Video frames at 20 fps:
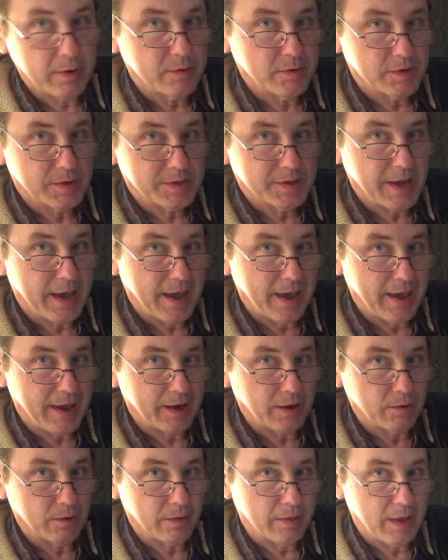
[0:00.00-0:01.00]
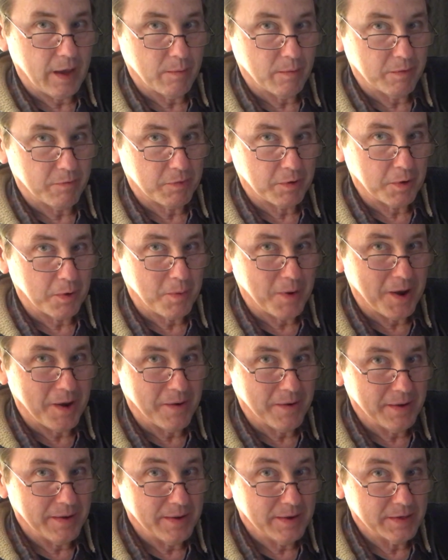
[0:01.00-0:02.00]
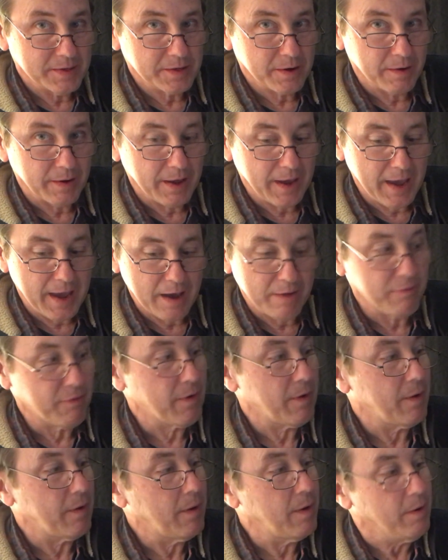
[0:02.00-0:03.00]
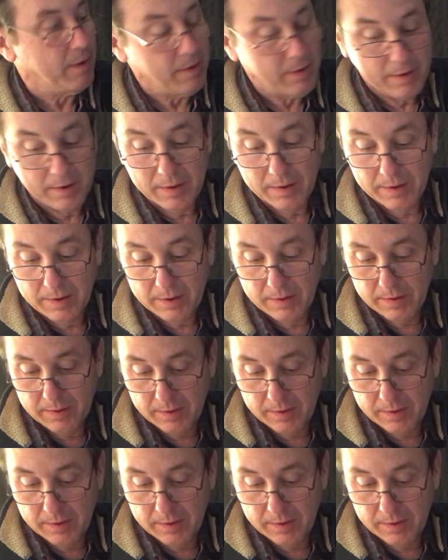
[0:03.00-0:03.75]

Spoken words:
Just hanging on that one for a little while. Let's go to F and